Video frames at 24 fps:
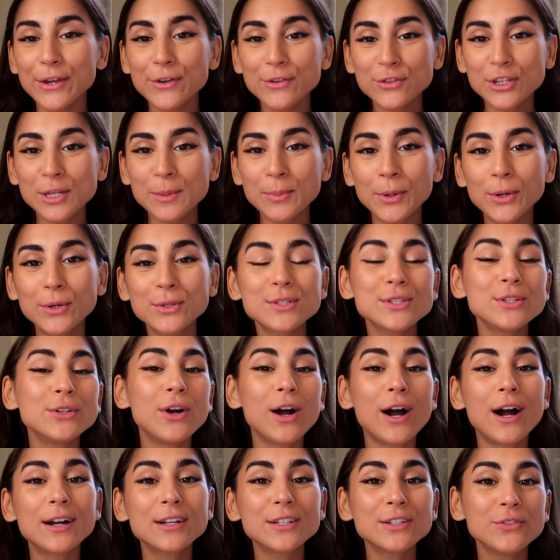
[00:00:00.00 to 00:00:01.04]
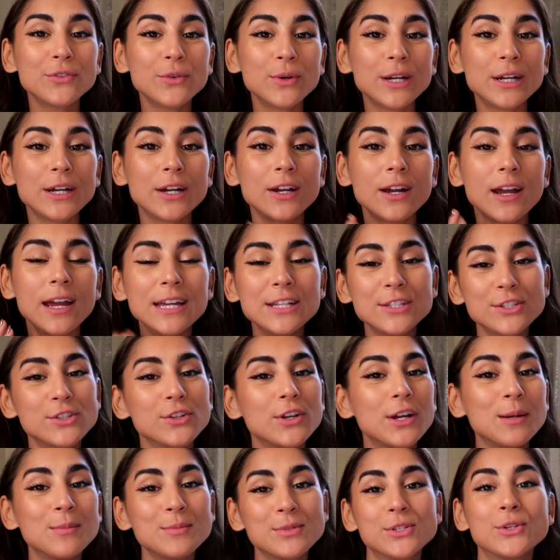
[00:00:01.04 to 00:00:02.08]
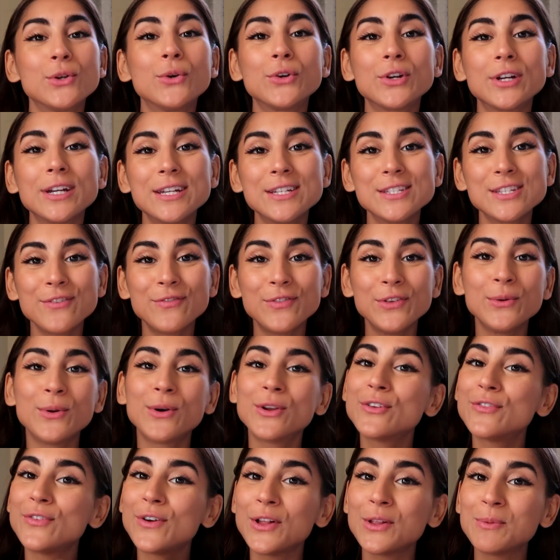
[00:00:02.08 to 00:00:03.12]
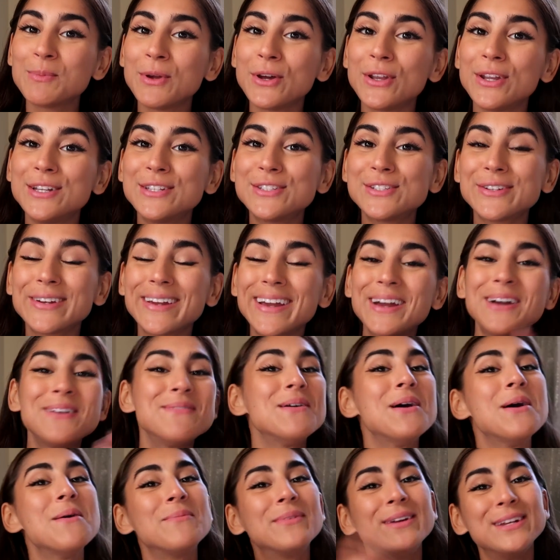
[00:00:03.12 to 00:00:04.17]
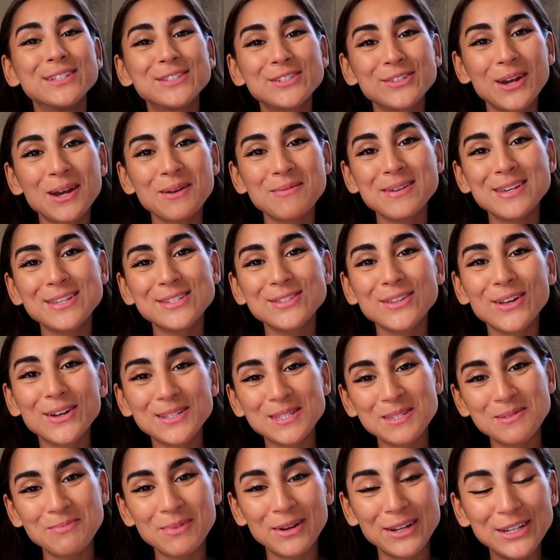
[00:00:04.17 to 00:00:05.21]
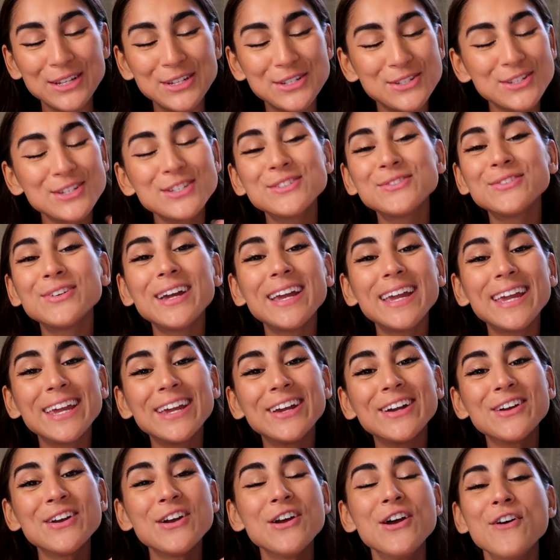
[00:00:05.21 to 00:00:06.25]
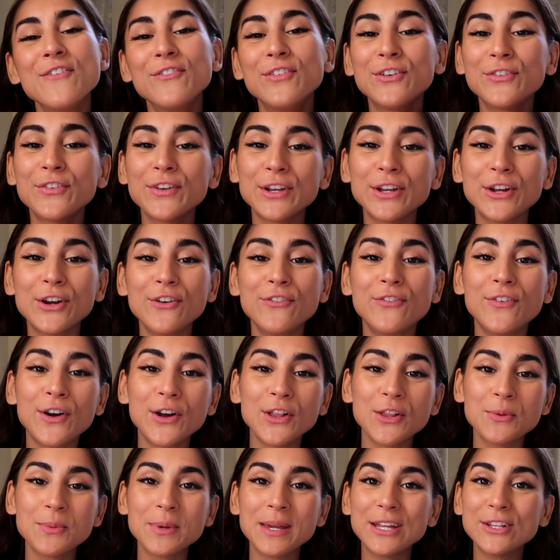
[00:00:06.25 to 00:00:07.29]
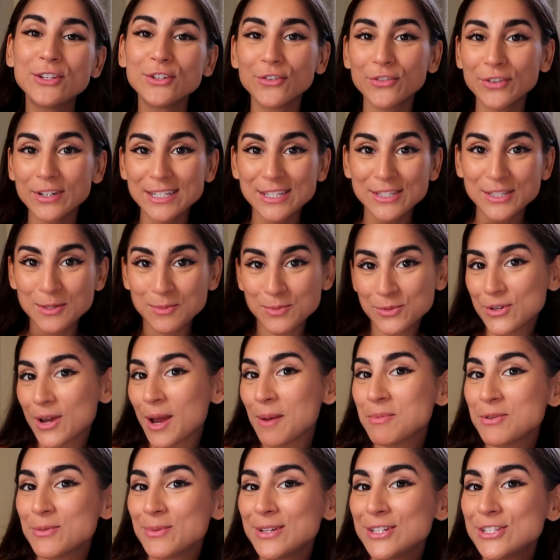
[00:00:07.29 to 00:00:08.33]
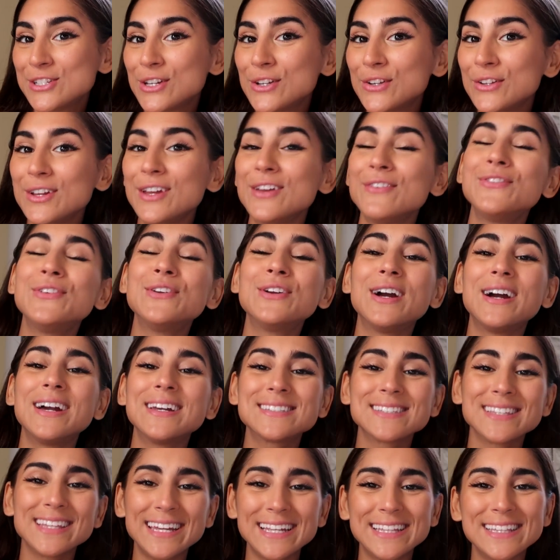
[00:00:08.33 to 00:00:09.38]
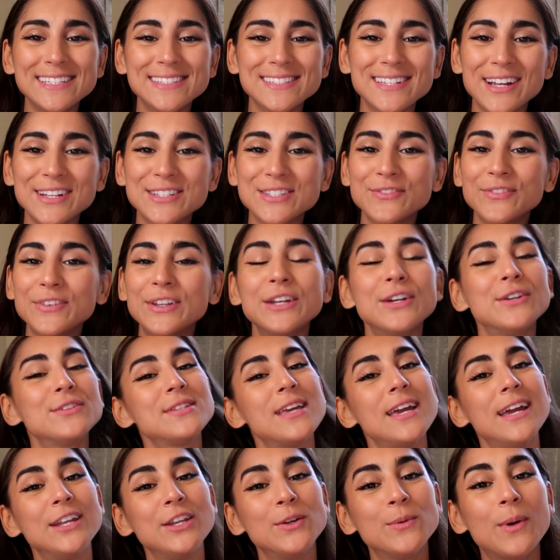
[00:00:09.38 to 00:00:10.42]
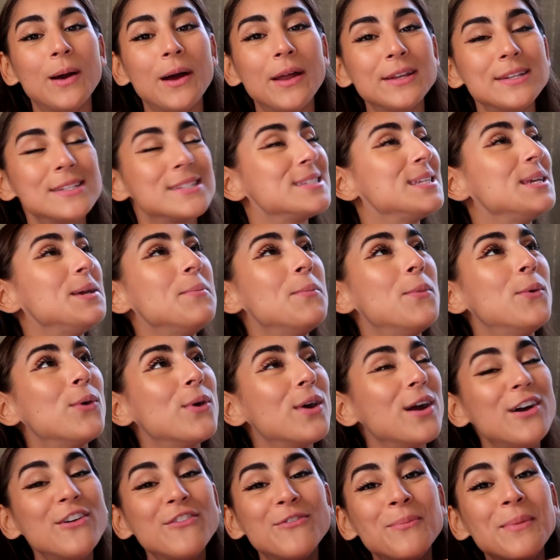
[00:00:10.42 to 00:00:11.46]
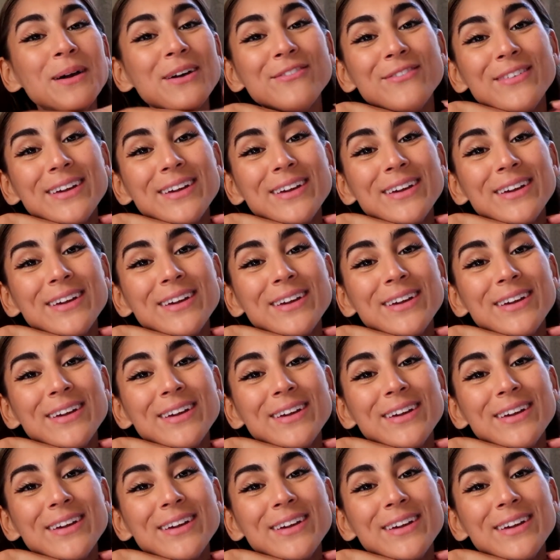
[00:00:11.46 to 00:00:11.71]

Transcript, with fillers: I usually post little activewear Instagram stories if you want to follow me on Instagram. My Instagram is lots of bunnies just right here. Feel free to go follow me. Don't forget to subscribe to my channel if you guys like these kinds of videos and you want to see more of my